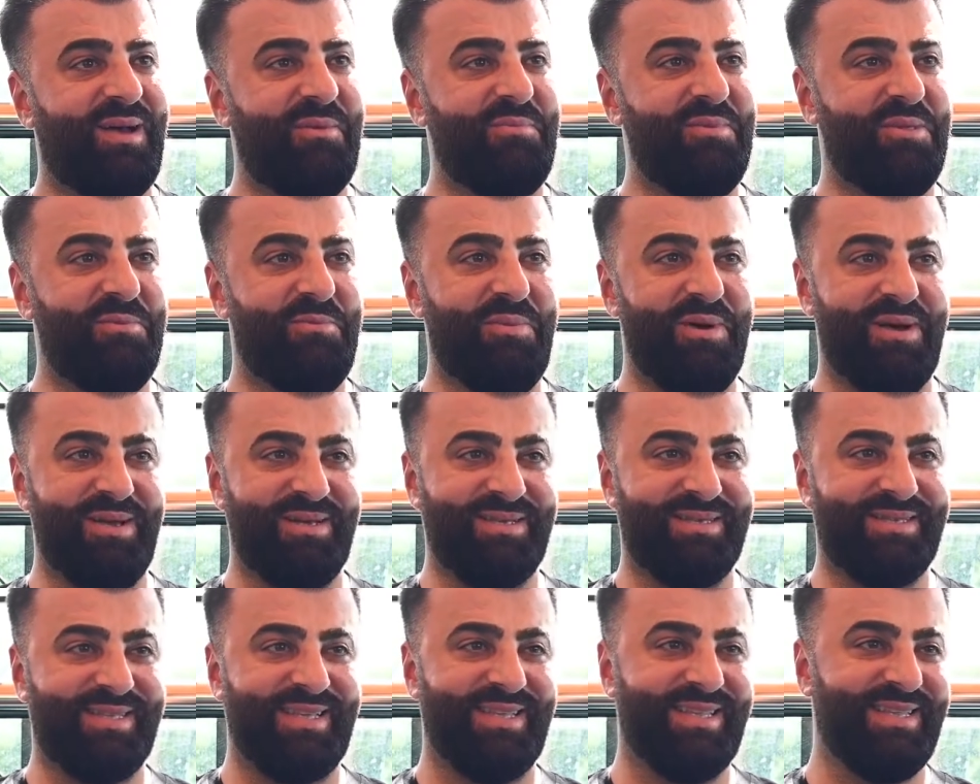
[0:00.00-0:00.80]
the
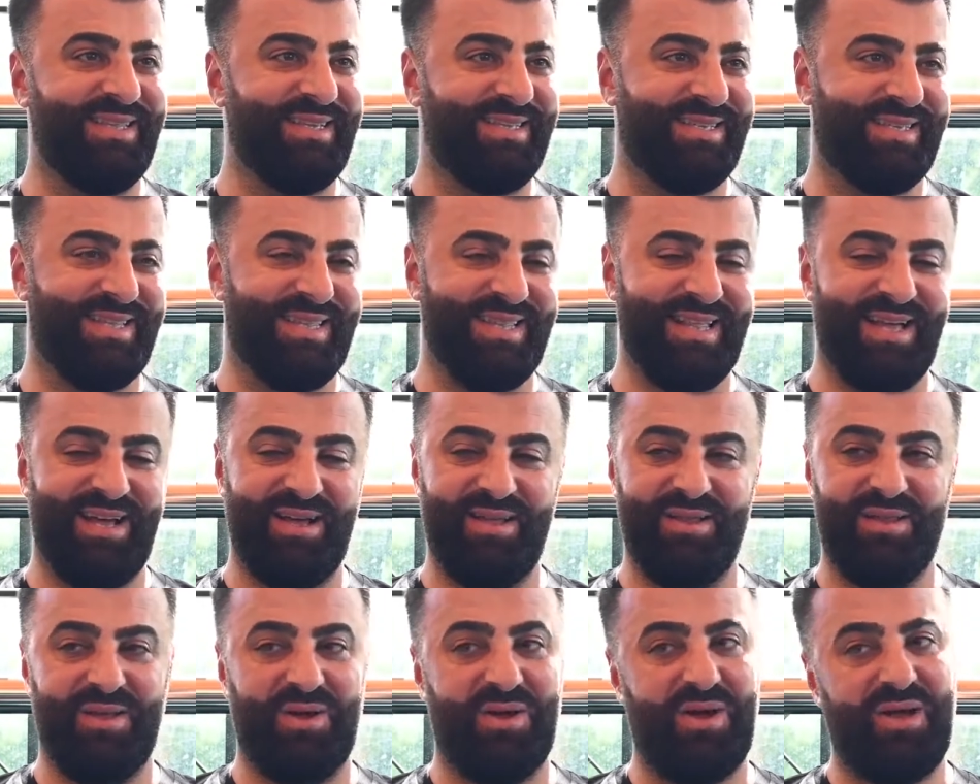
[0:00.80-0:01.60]
best and this and
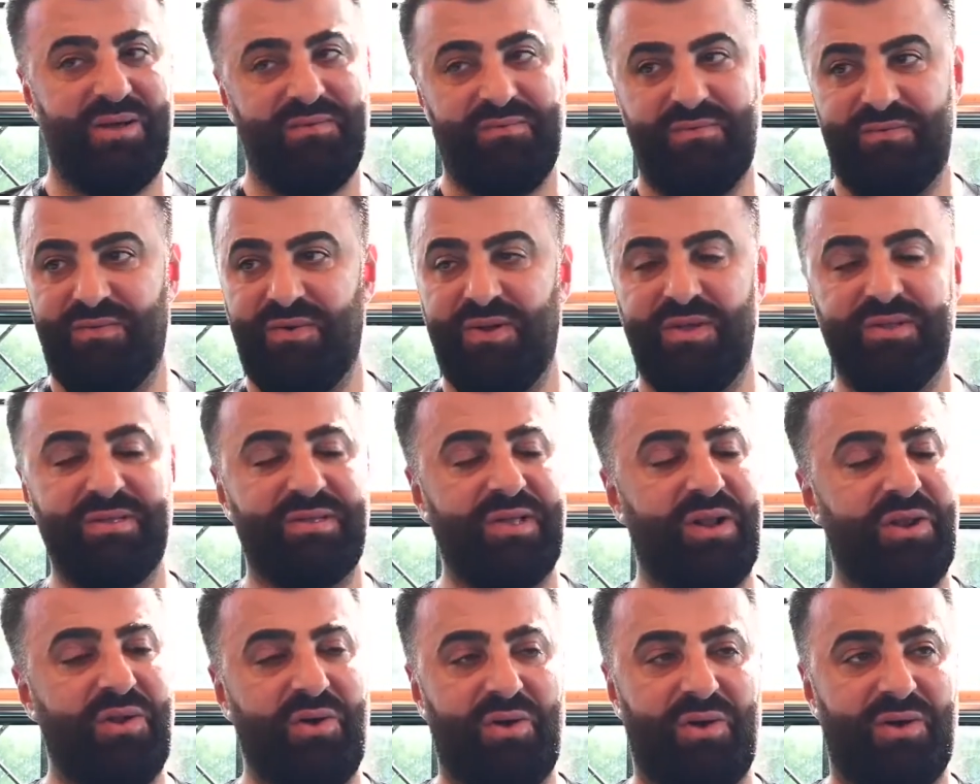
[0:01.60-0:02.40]
that. No, I've learned
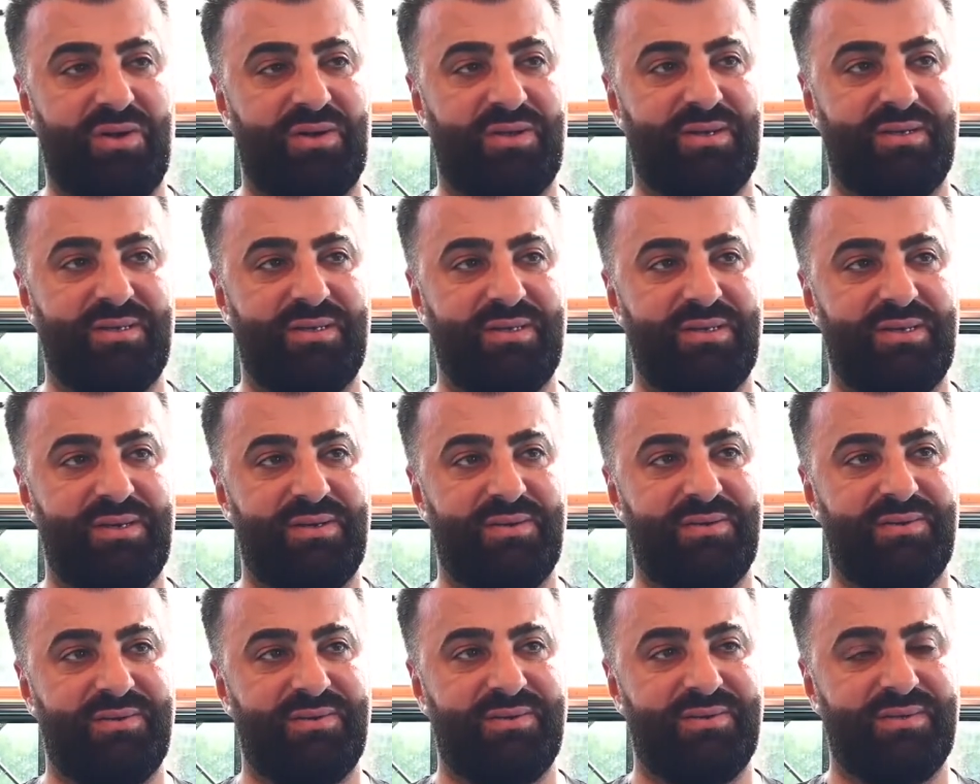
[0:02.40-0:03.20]
a lot, you
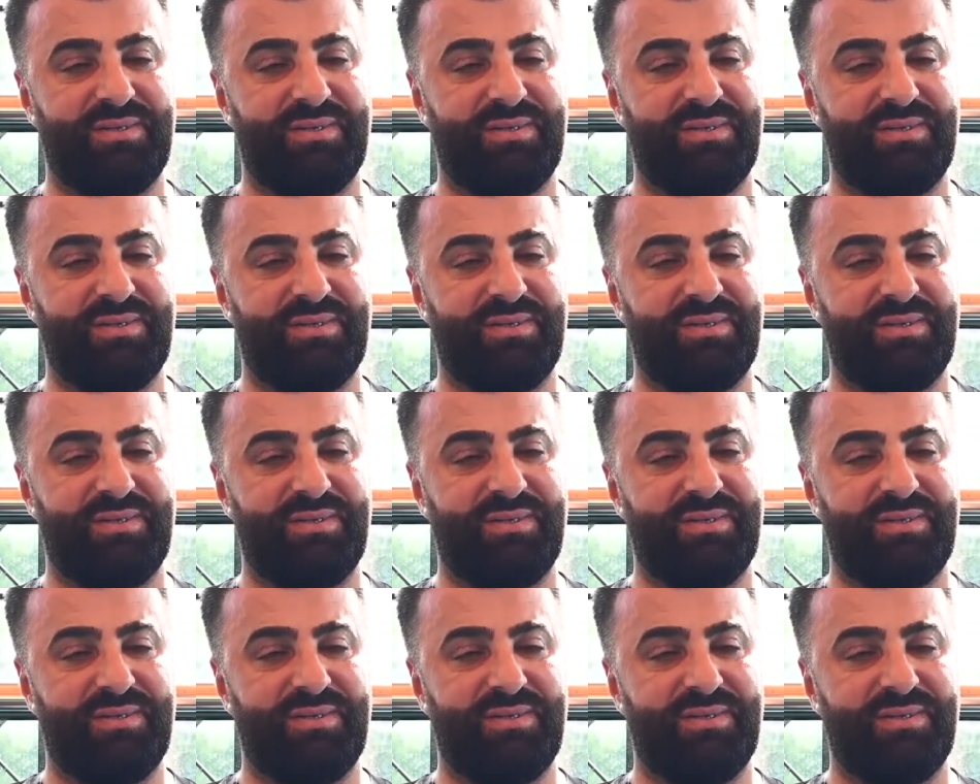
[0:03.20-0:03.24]
know.